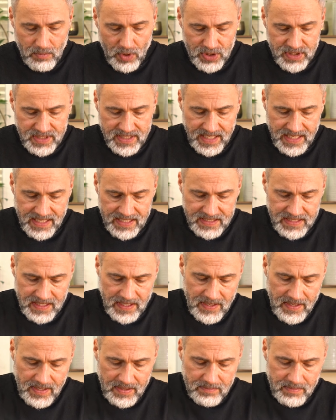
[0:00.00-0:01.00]
I want to
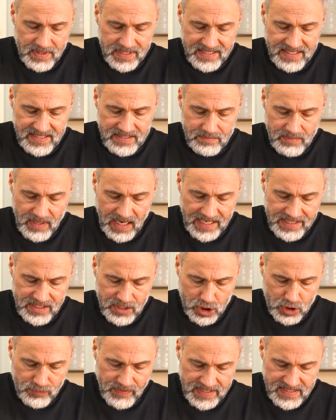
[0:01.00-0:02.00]
give structure
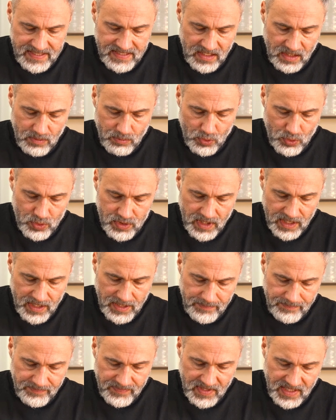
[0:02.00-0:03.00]
to the mix
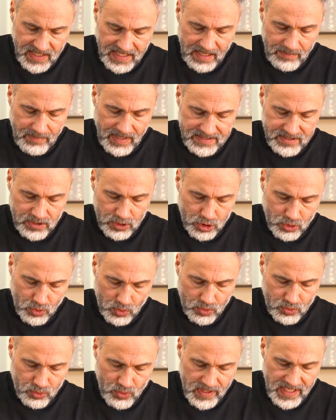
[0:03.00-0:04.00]
with these
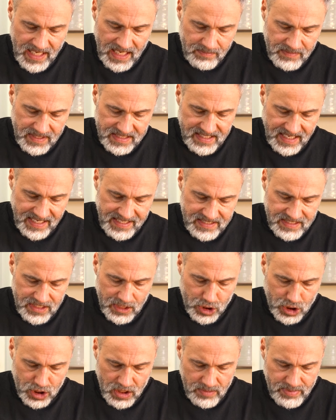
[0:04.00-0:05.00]
sautéed
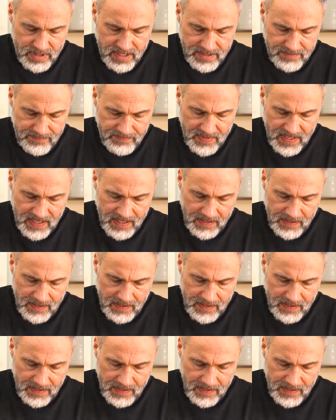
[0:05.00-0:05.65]
vegetables. That